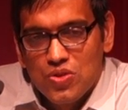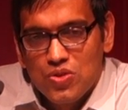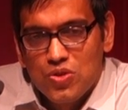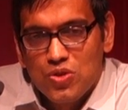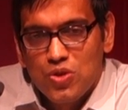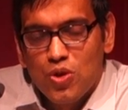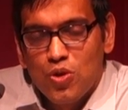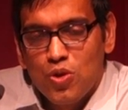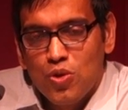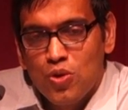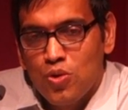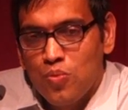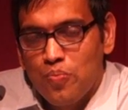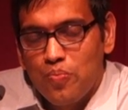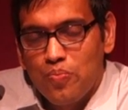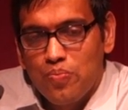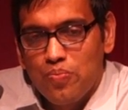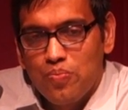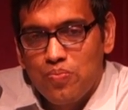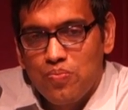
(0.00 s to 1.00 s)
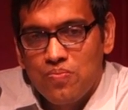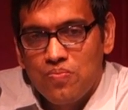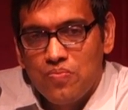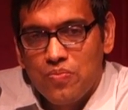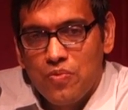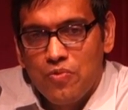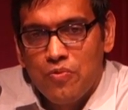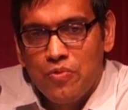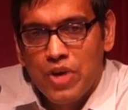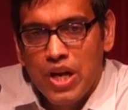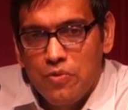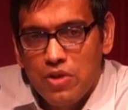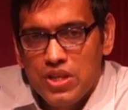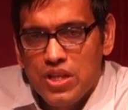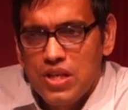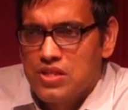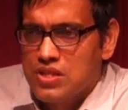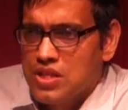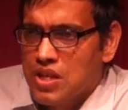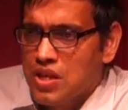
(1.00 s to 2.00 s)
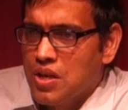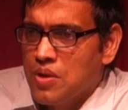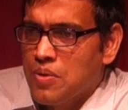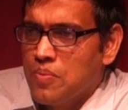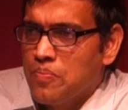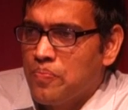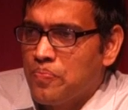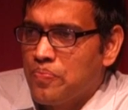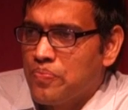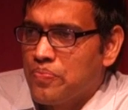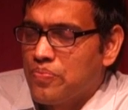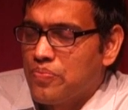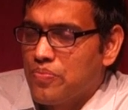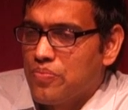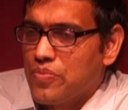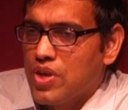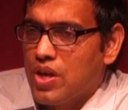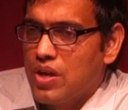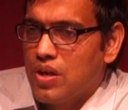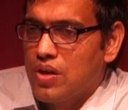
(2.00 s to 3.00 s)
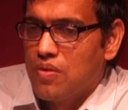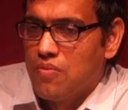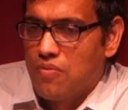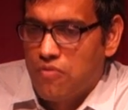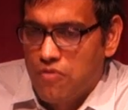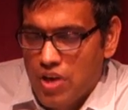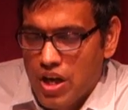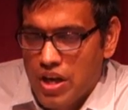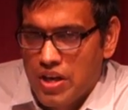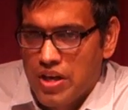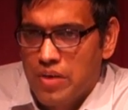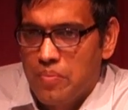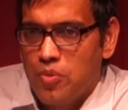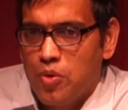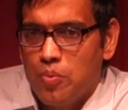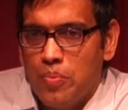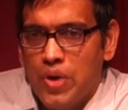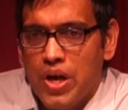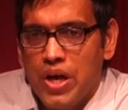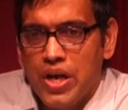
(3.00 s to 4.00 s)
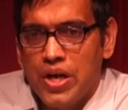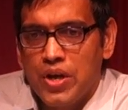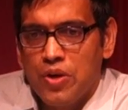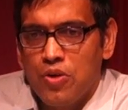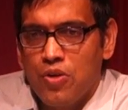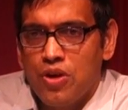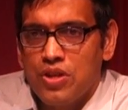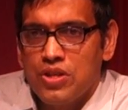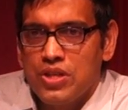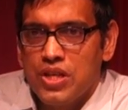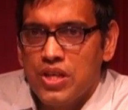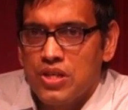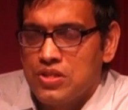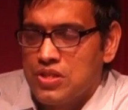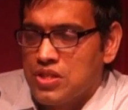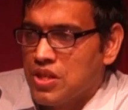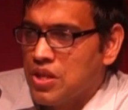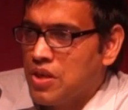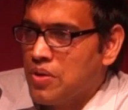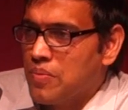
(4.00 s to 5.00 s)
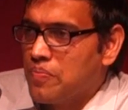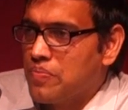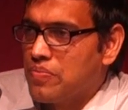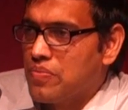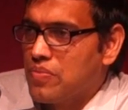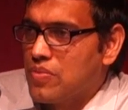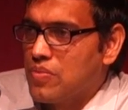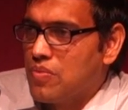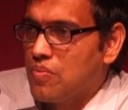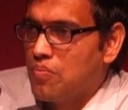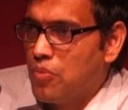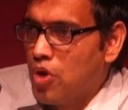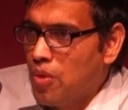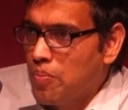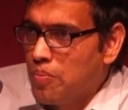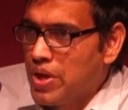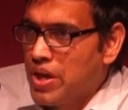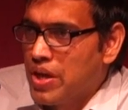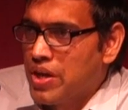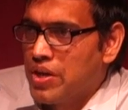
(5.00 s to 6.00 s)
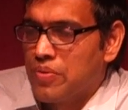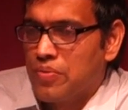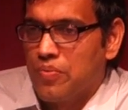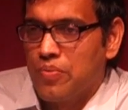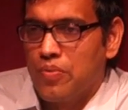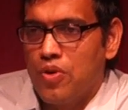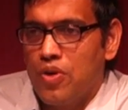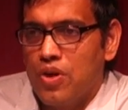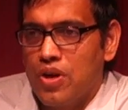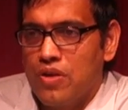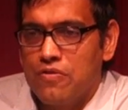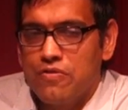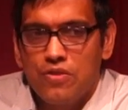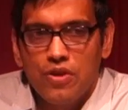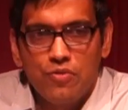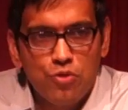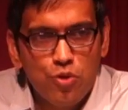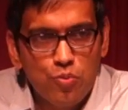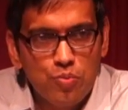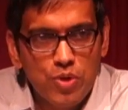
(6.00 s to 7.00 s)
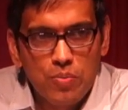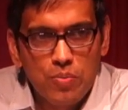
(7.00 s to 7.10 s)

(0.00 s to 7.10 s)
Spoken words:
So, whenever there is a flood in Mumbai, or there is a bombing, or if a few